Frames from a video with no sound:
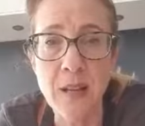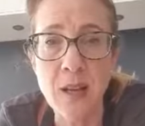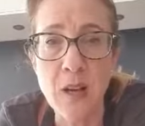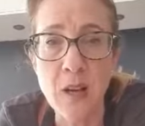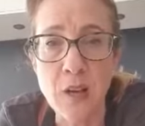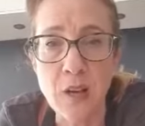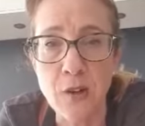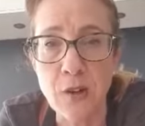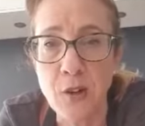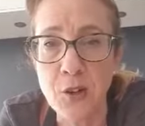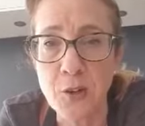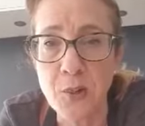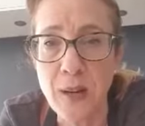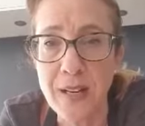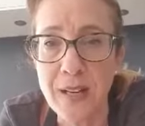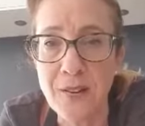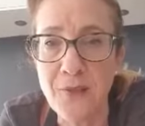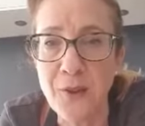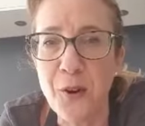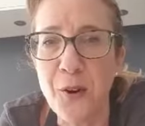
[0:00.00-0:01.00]
You got
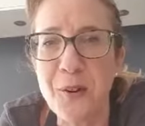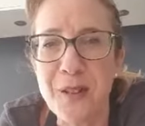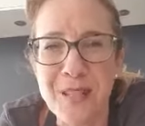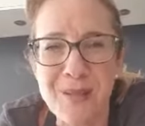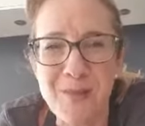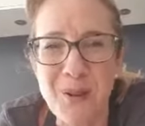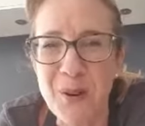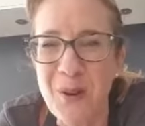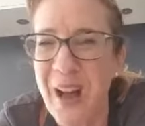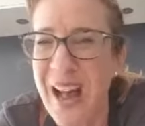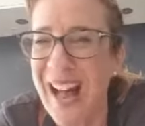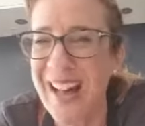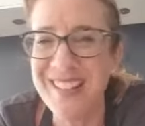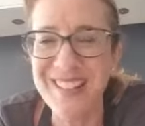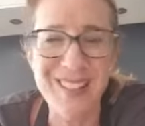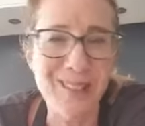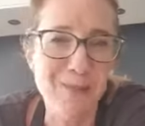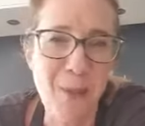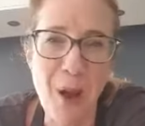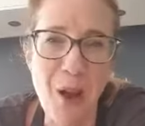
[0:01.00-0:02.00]
24 with small hands.
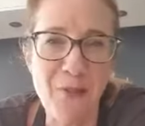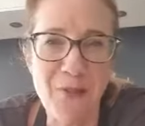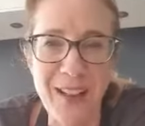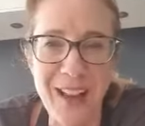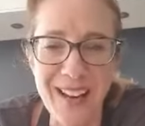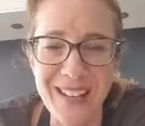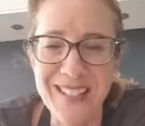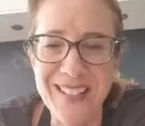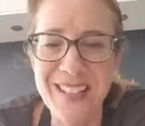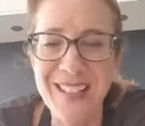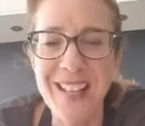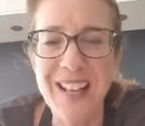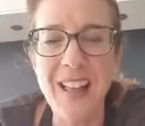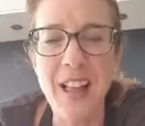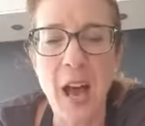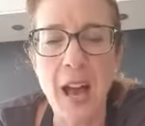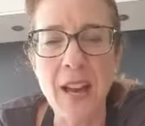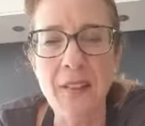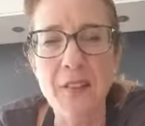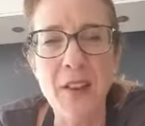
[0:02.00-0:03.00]
That's perfect.
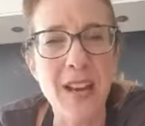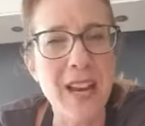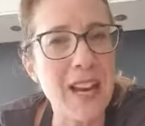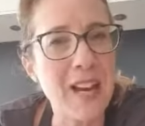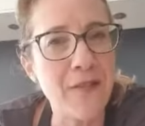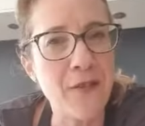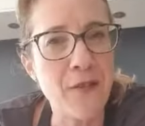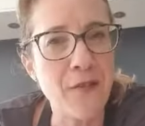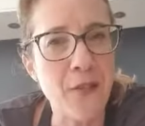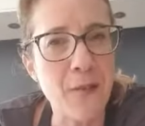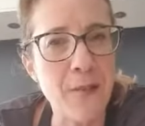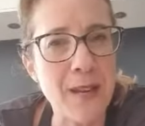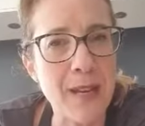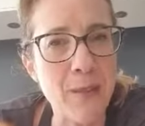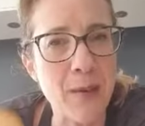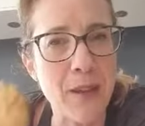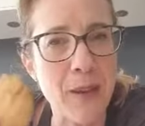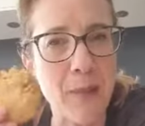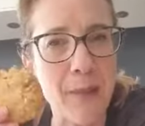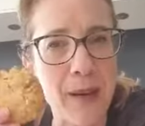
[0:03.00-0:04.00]
Even for me
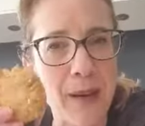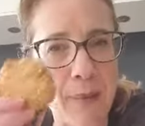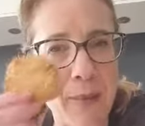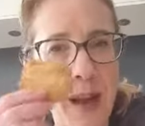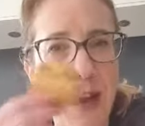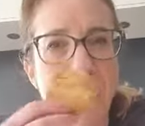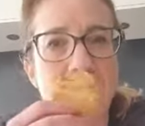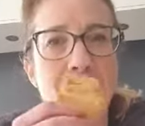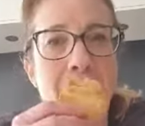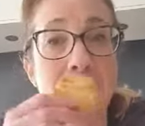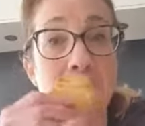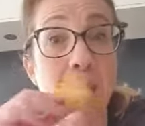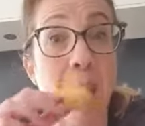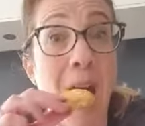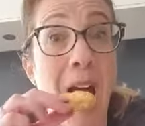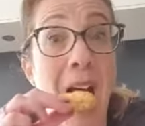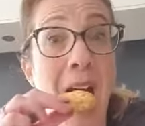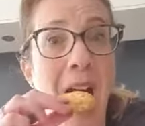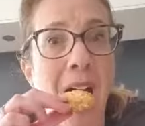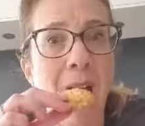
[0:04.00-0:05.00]
with a big mouth, that's
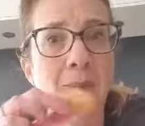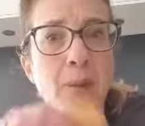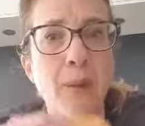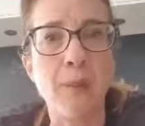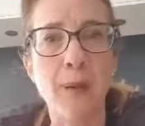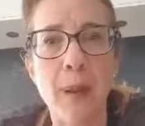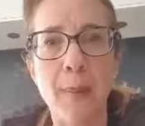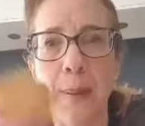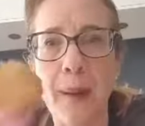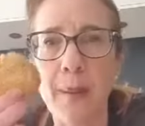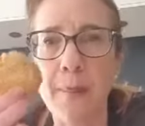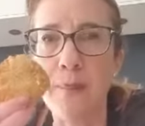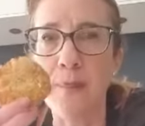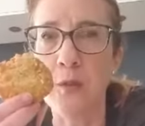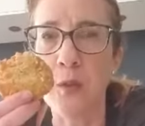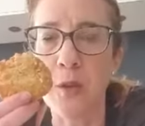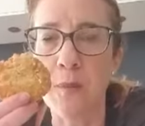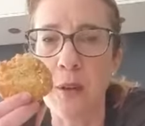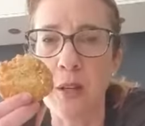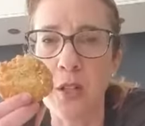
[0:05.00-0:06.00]
probably a bit
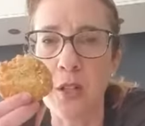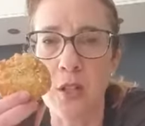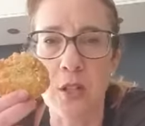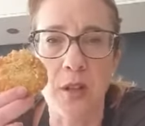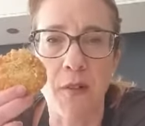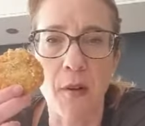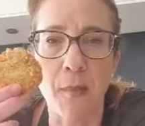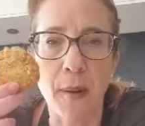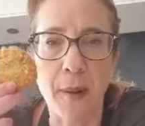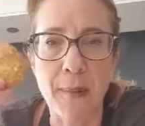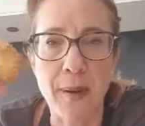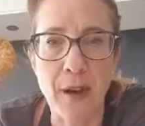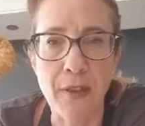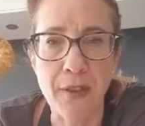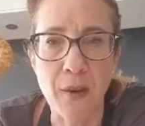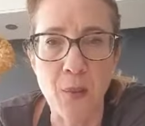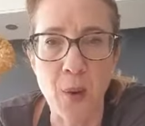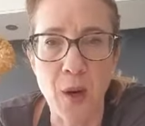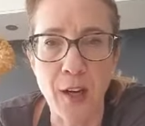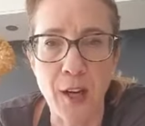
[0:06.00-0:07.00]
too much to shove in my mouth
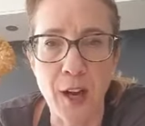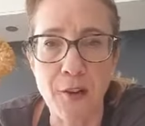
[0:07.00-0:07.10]
in one go.